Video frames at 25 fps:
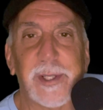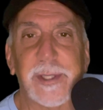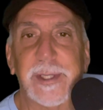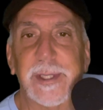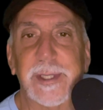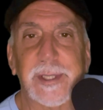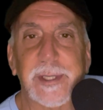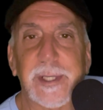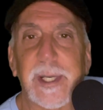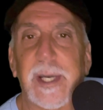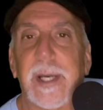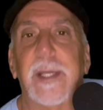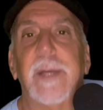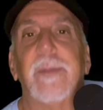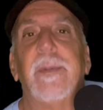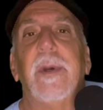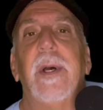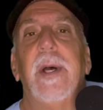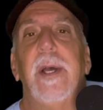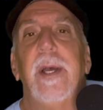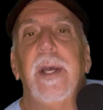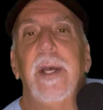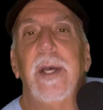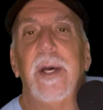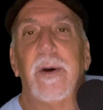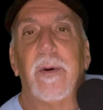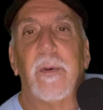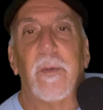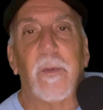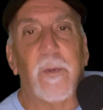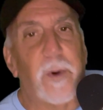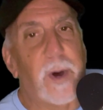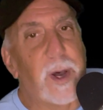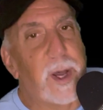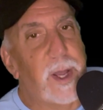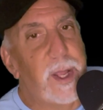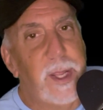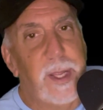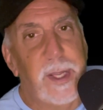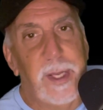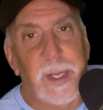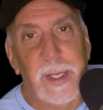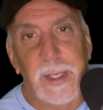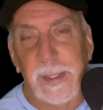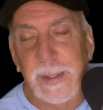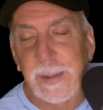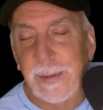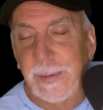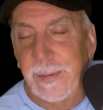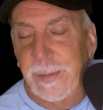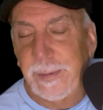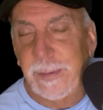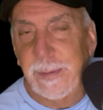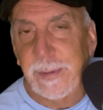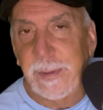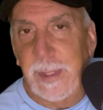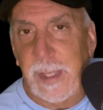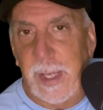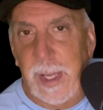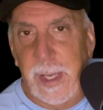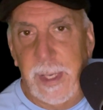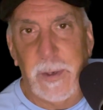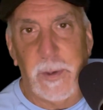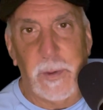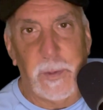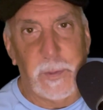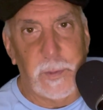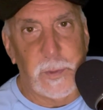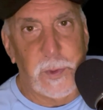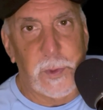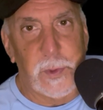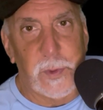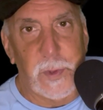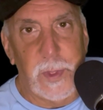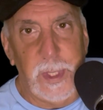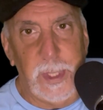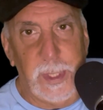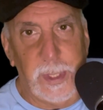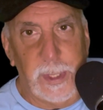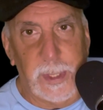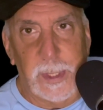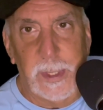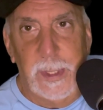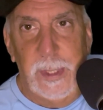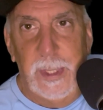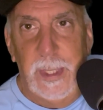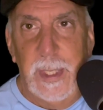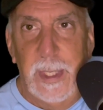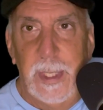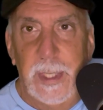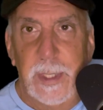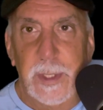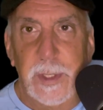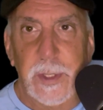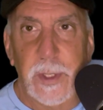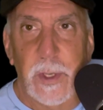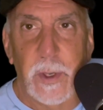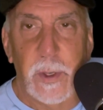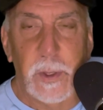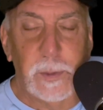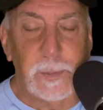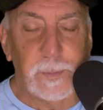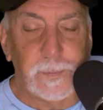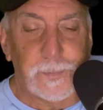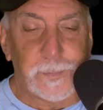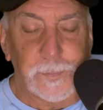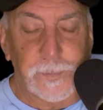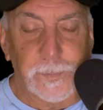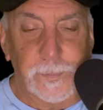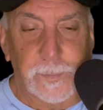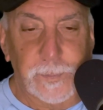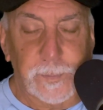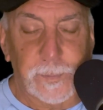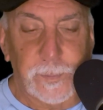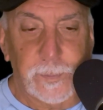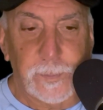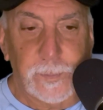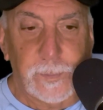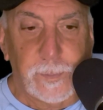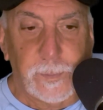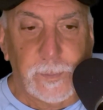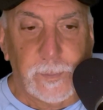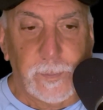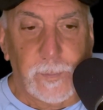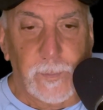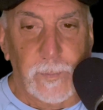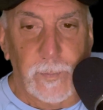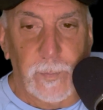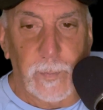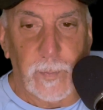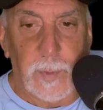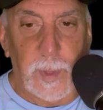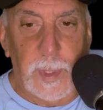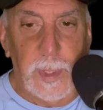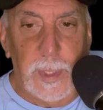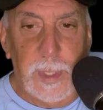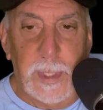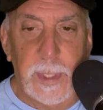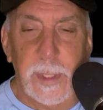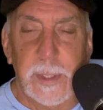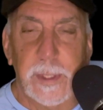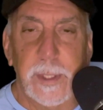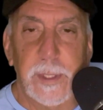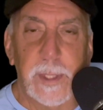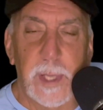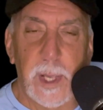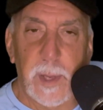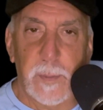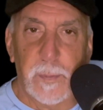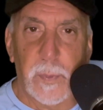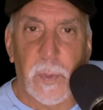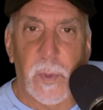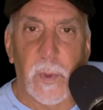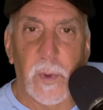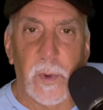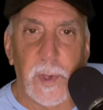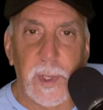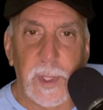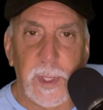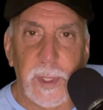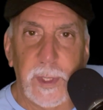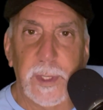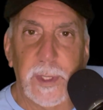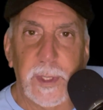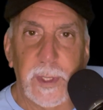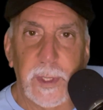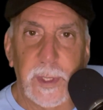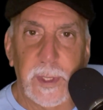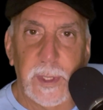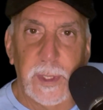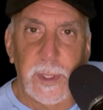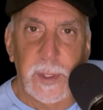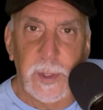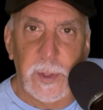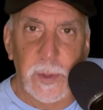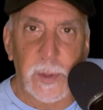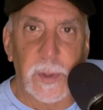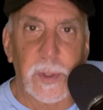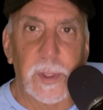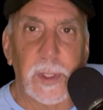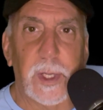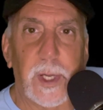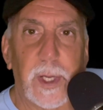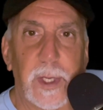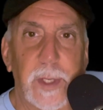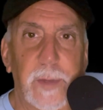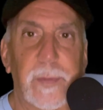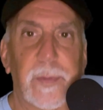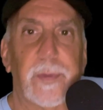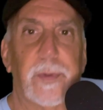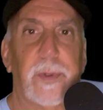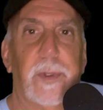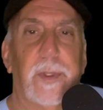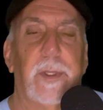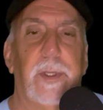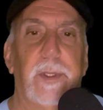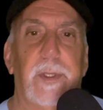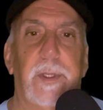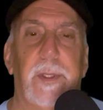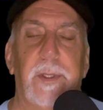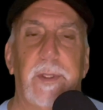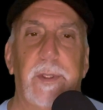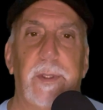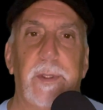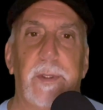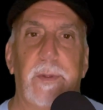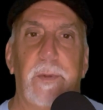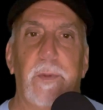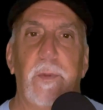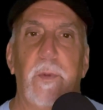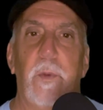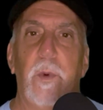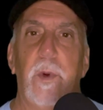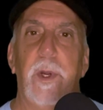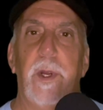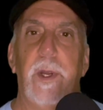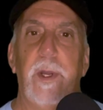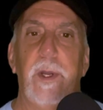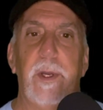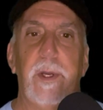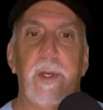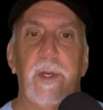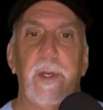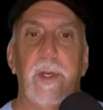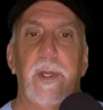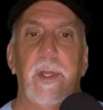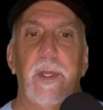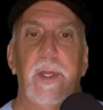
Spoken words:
the time why I don't drink. So get to that point in your life where